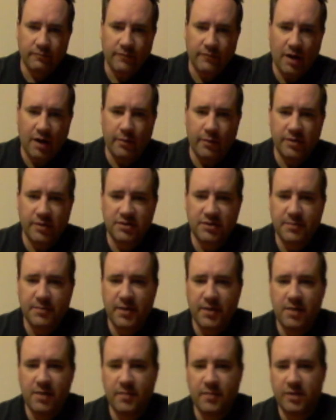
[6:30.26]
was
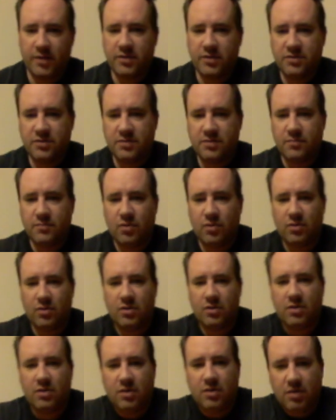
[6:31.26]
debating about using
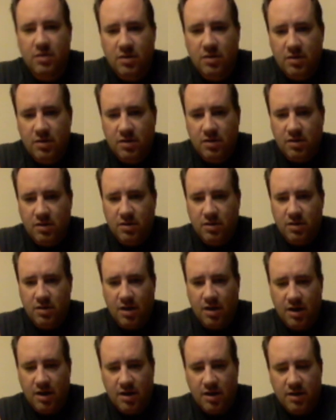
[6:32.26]
more
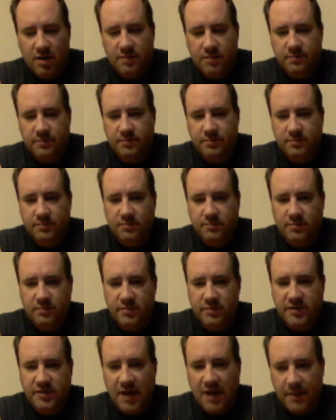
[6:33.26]

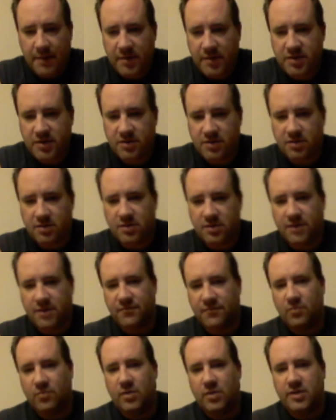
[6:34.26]
damage, a
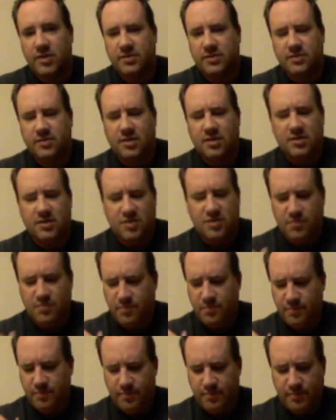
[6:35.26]
different one in
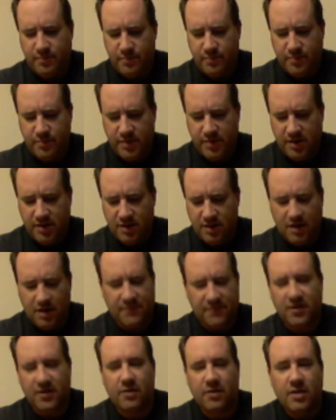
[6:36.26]
speed. I
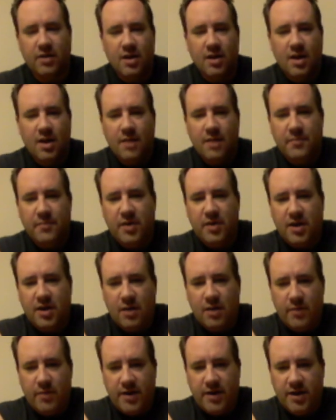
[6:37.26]
forgot, but
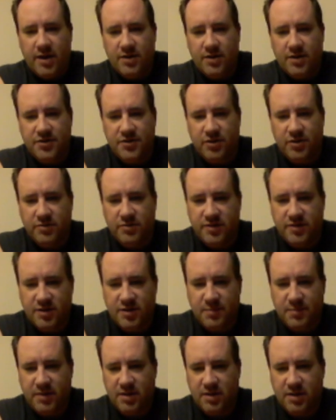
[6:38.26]
I went ahead and chose
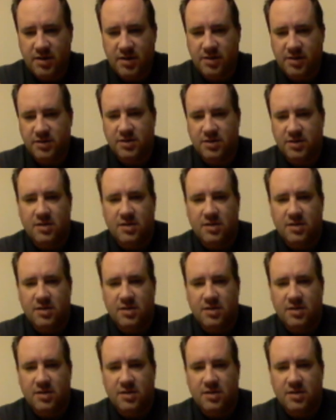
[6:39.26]
this because